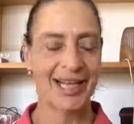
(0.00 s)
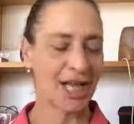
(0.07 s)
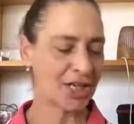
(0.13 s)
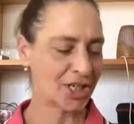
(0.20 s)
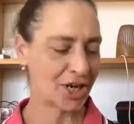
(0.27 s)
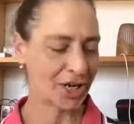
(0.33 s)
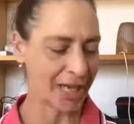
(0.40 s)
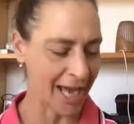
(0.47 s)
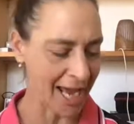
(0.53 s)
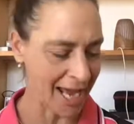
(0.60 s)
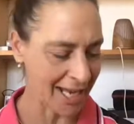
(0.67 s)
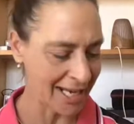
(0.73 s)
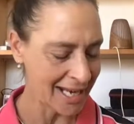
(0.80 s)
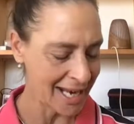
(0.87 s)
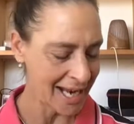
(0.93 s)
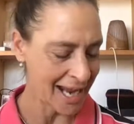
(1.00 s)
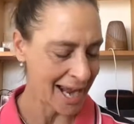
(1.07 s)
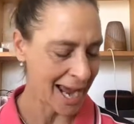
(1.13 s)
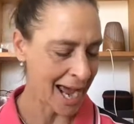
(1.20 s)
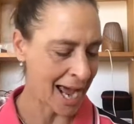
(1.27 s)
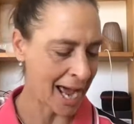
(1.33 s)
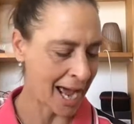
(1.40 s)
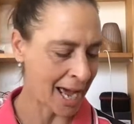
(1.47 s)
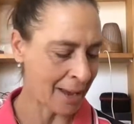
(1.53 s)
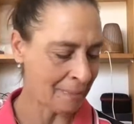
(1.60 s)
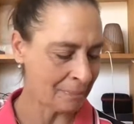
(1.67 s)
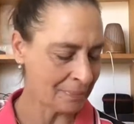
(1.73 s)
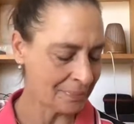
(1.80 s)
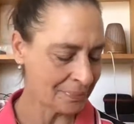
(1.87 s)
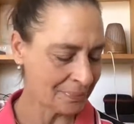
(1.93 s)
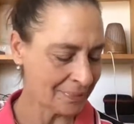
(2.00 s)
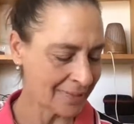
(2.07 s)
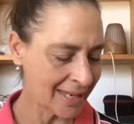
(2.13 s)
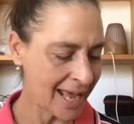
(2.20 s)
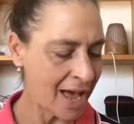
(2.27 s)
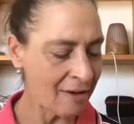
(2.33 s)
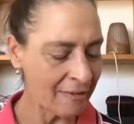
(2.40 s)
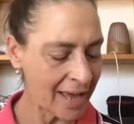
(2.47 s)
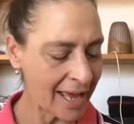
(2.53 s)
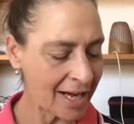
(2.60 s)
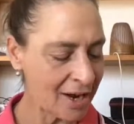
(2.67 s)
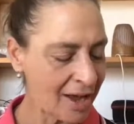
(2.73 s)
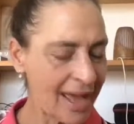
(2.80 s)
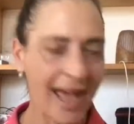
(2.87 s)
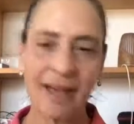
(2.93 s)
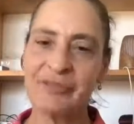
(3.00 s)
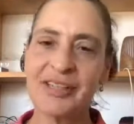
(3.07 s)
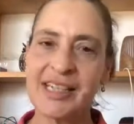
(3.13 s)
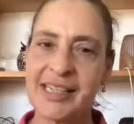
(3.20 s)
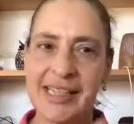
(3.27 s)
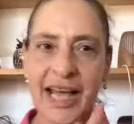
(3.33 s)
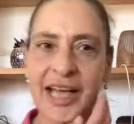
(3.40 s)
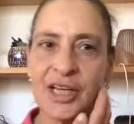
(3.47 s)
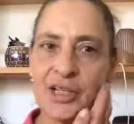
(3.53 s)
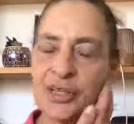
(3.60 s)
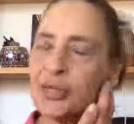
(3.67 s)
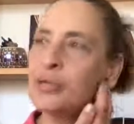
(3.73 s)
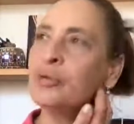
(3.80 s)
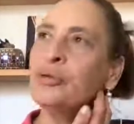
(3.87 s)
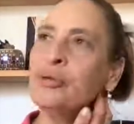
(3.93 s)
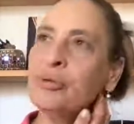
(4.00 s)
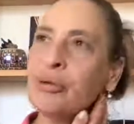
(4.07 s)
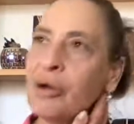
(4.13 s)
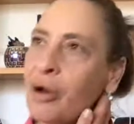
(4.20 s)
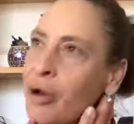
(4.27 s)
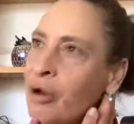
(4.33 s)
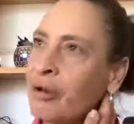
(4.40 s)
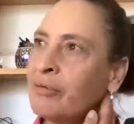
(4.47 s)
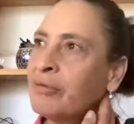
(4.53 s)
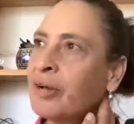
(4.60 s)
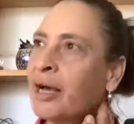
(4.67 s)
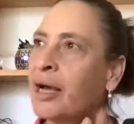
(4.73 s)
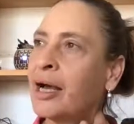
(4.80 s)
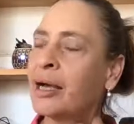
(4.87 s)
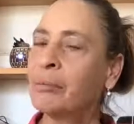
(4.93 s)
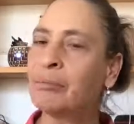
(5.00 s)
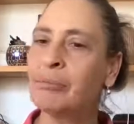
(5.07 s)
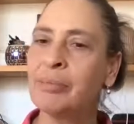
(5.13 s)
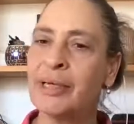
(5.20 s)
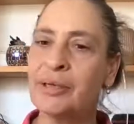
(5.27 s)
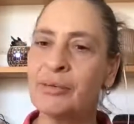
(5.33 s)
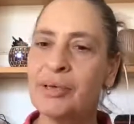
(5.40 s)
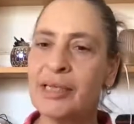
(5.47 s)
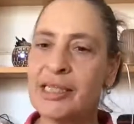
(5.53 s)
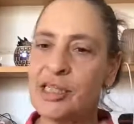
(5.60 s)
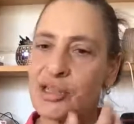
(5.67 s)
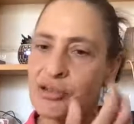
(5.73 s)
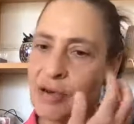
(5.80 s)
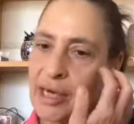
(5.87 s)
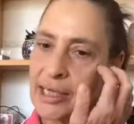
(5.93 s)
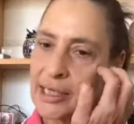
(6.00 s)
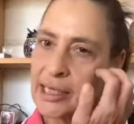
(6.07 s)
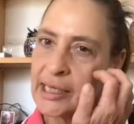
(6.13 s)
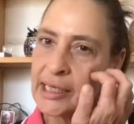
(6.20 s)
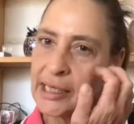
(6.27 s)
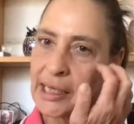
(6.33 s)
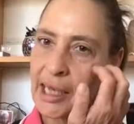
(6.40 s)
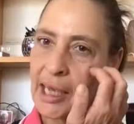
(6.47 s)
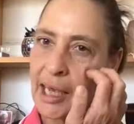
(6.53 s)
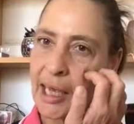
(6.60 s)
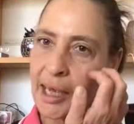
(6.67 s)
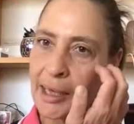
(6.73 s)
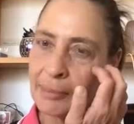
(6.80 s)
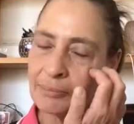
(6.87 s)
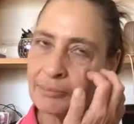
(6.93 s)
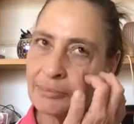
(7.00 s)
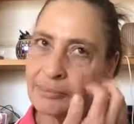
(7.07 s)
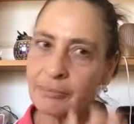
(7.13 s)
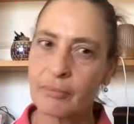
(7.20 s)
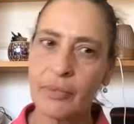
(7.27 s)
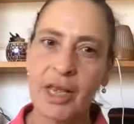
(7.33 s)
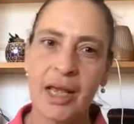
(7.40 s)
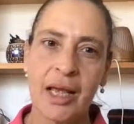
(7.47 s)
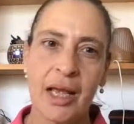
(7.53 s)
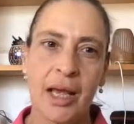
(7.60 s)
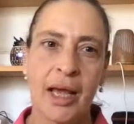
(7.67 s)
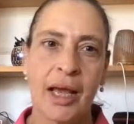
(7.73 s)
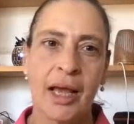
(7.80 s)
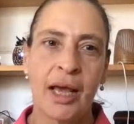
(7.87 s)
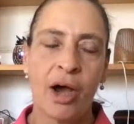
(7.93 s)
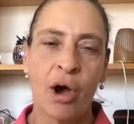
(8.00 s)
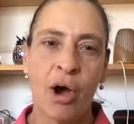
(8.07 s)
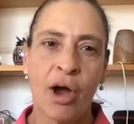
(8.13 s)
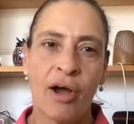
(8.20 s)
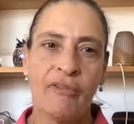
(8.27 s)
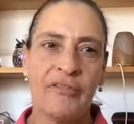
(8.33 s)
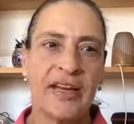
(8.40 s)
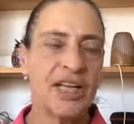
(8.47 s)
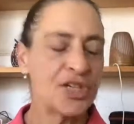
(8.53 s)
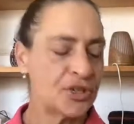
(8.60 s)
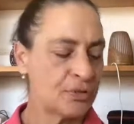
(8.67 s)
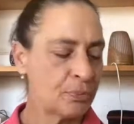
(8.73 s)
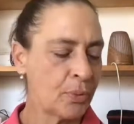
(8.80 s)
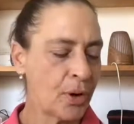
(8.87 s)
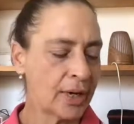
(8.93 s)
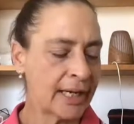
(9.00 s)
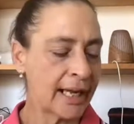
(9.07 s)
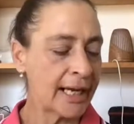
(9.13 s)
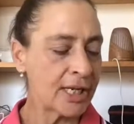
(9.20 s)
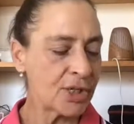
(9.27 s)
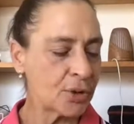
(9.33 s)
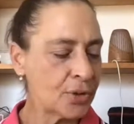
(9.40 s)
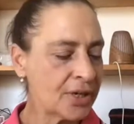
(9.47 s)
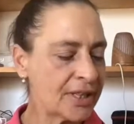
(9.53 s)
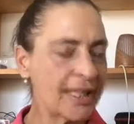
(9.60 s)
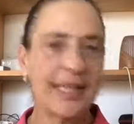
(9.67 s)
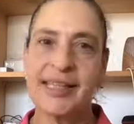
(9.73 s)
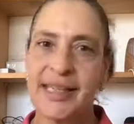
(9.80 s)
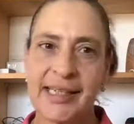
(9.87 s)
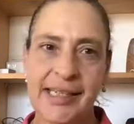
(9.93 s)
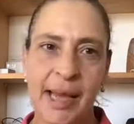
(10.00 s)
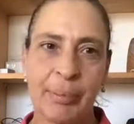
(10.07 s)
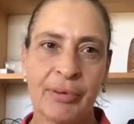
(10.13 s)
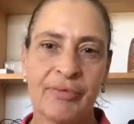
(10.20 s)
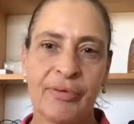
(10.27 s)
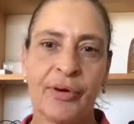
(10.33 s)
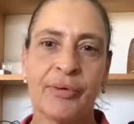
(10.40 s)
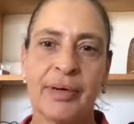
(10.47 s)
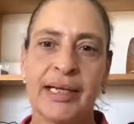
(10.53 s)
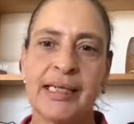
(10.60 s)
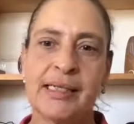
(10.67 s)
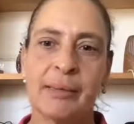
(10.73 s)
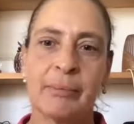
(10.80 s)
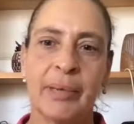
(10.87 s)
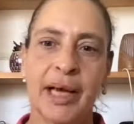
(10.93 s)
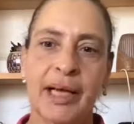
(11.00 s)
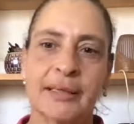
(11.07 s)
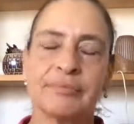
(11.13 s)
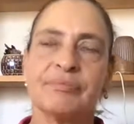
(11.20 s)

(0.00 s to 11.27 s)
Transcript: That's okay. And I have to say too, I've been really struggling. I finished work, and it's a good thing things happen for a reason, but